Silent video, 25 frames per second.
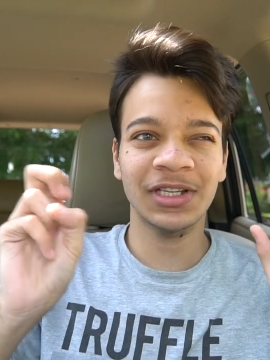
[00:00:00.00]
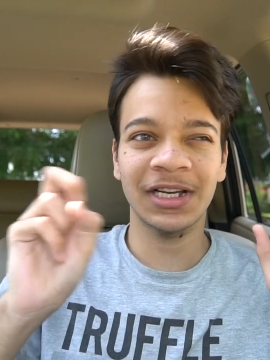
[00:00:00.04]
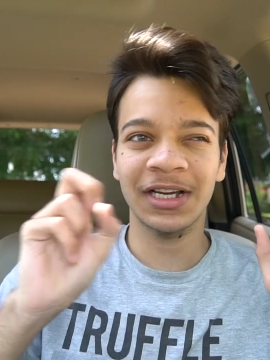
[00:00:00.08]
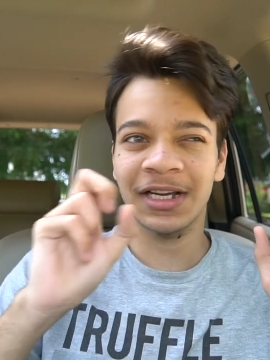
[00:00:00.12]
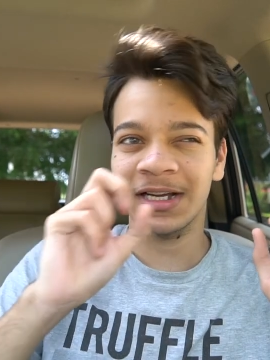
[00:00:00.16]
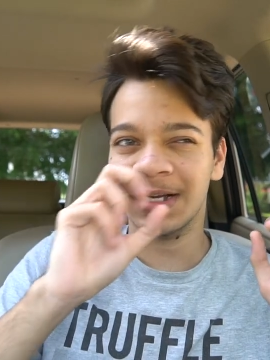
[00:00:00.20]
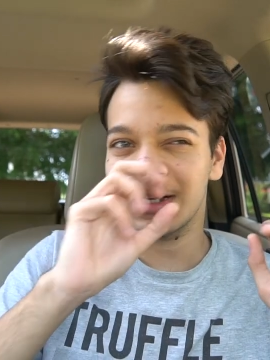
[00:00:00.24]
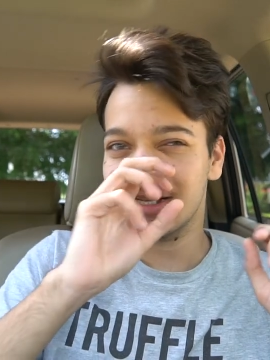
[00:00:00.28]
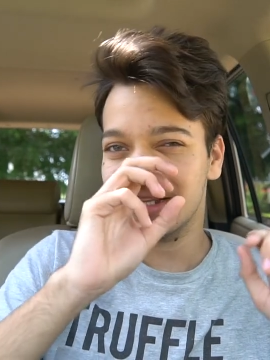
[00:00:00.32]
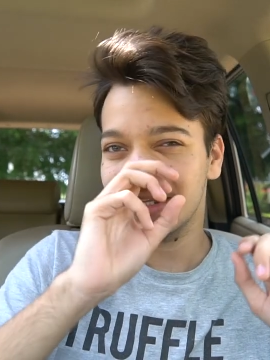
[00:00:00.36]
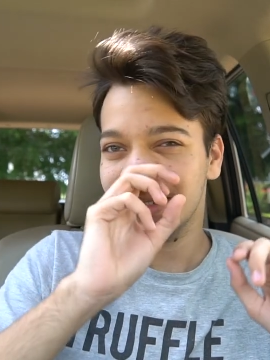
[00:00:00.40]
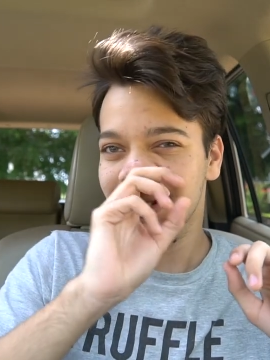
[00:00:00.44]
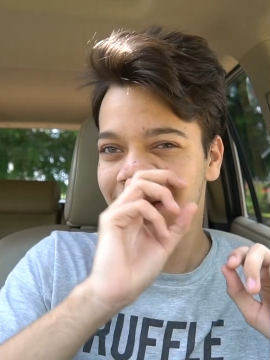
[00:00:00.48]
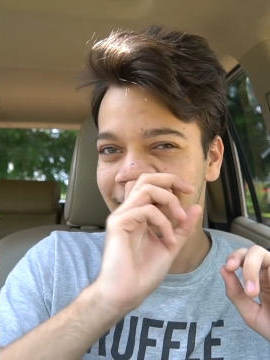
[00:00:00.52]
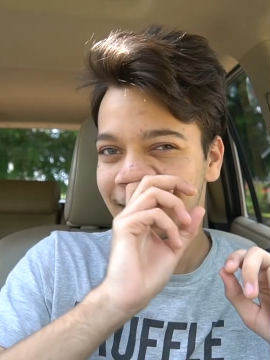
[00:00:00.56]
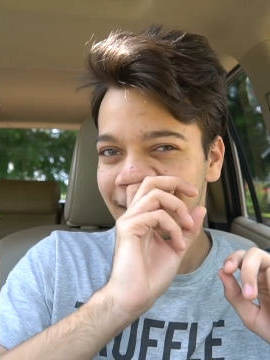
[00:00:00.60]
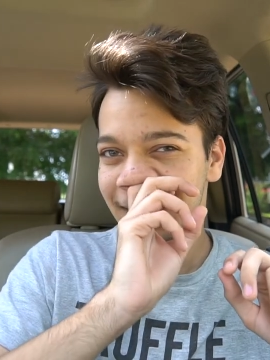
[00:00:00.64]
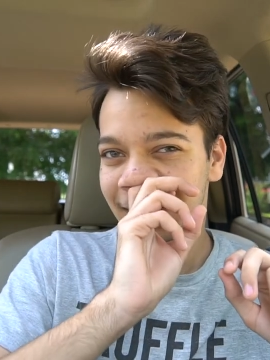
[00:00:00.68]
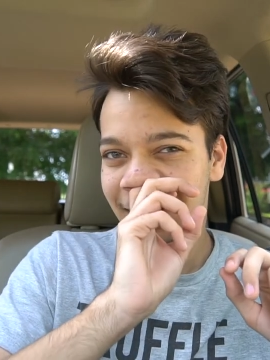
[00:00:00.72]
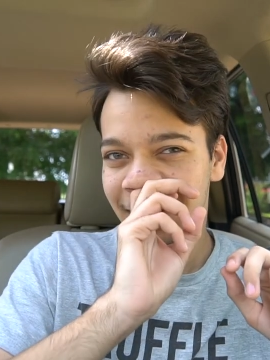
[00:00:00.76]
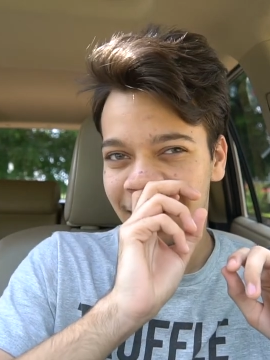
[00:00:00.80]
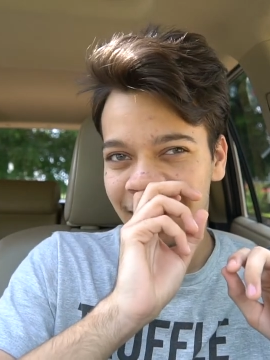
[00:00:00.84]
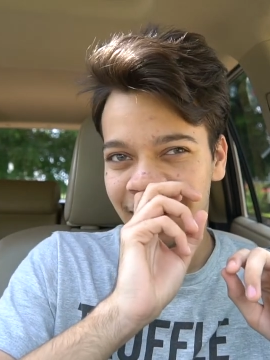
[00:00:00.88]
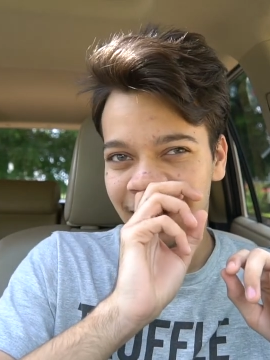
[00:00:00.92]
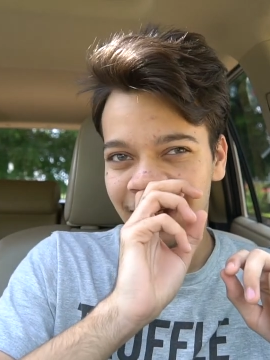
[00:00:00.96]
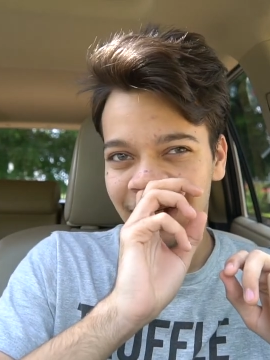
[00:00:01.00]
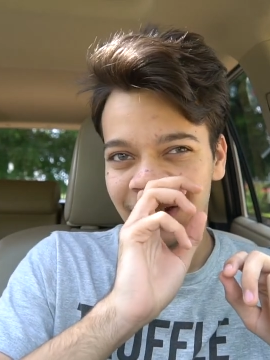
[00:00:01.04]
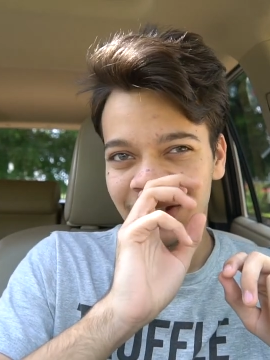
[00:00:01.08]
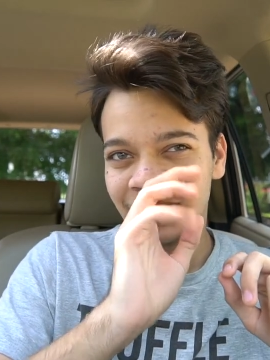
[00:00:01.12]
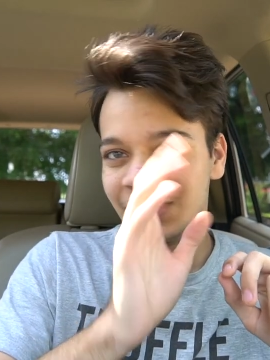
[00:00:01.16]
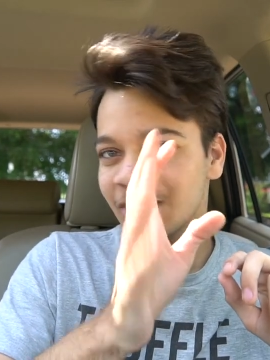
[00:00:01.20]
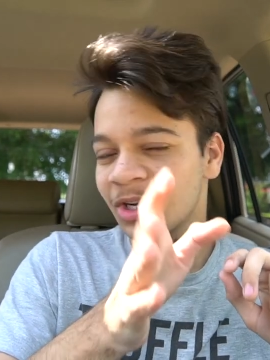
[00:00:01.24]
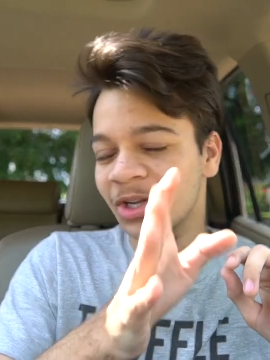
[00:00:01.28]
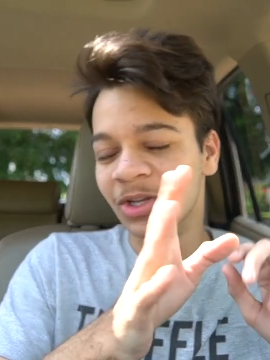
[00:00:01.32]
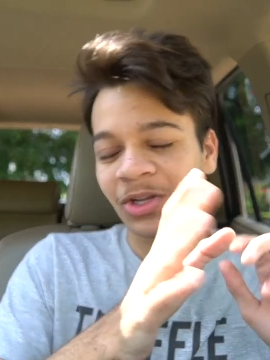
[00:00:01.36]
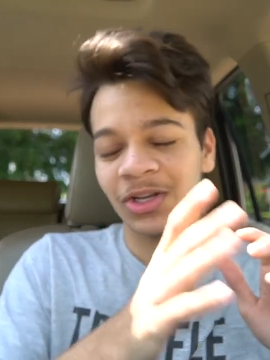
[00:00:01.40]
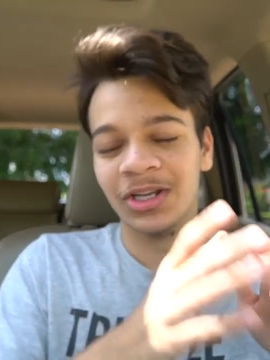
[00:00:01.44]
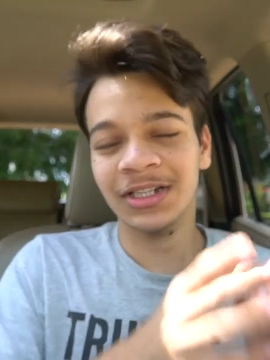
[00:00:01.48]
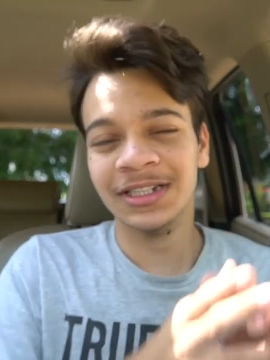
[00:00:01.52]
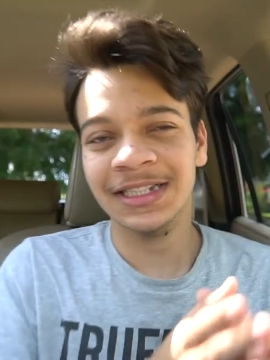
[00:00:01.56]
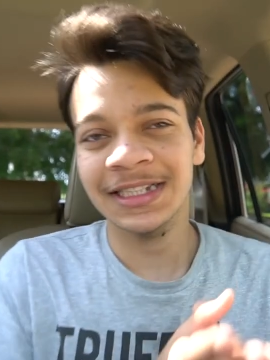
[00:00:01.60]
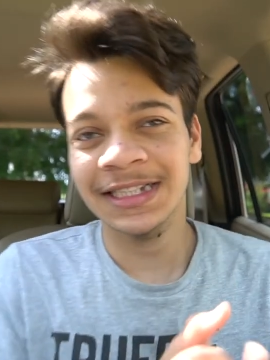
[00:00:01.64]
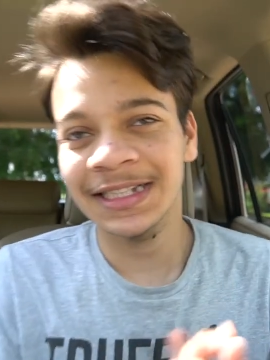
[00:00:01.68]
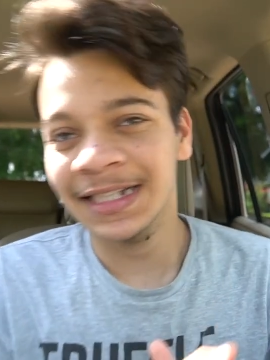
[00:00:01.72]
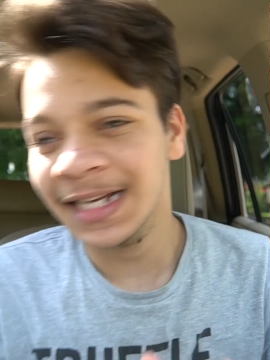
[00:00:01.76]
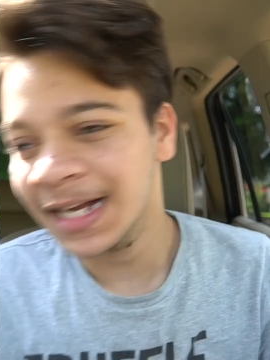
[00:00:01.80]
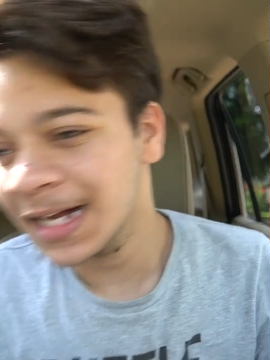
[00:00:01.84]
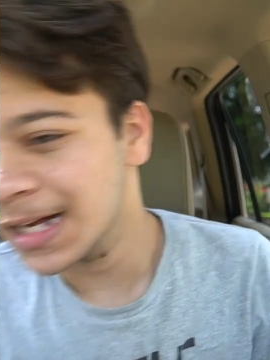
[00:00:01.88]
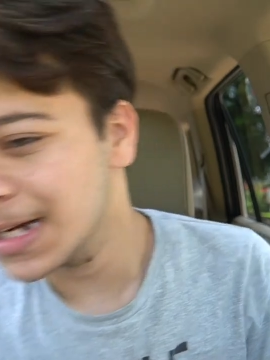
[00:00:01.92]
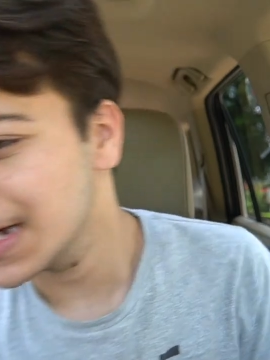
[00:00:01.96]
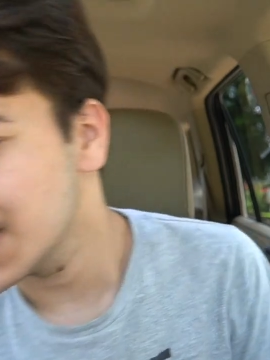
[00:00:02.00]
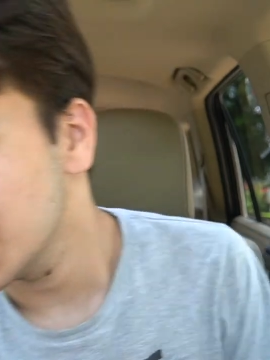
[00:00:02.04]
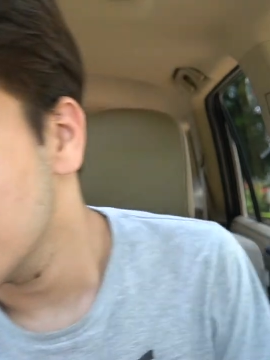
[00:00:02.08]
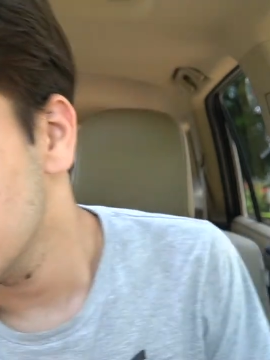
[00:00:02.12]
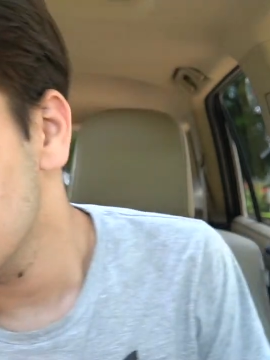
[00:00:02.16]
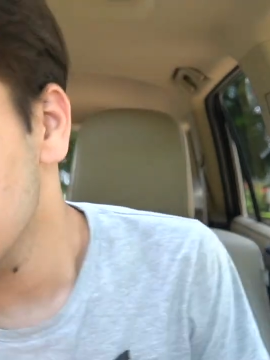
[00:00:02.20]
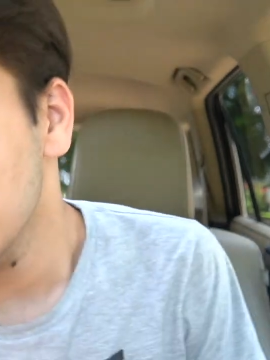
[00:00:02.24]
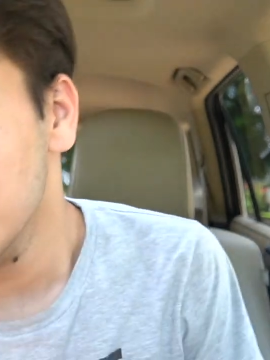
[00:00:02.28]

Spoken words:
and you're gonna see that.